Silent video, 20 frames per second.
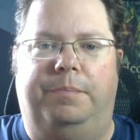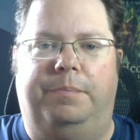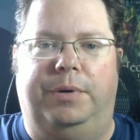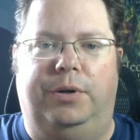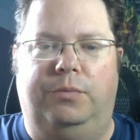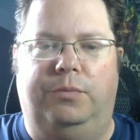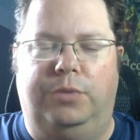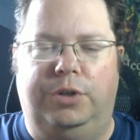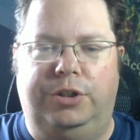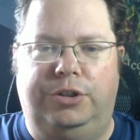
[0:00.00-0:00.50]

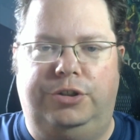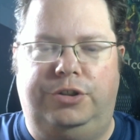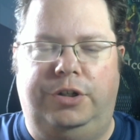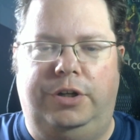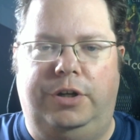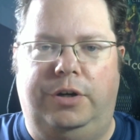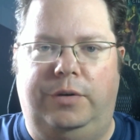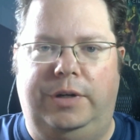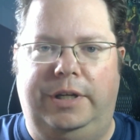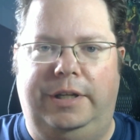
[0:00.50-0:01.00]
But wouldn't you
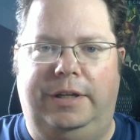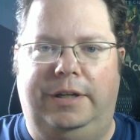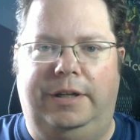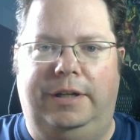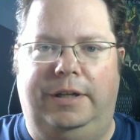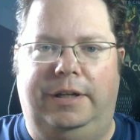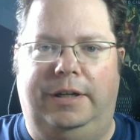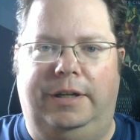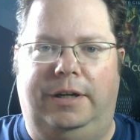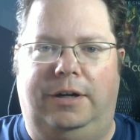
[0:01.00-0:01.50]
know it,
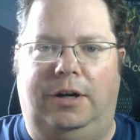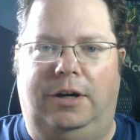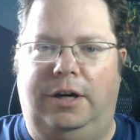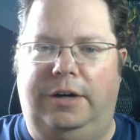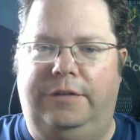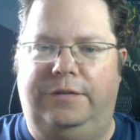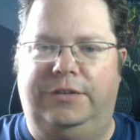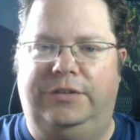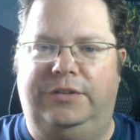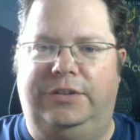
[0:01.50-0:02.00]

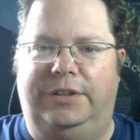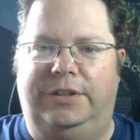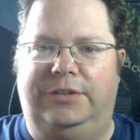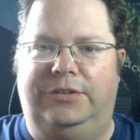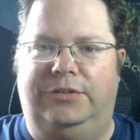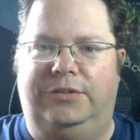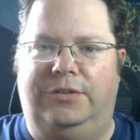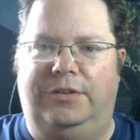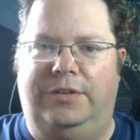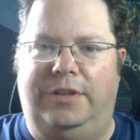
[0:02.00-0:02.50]
often is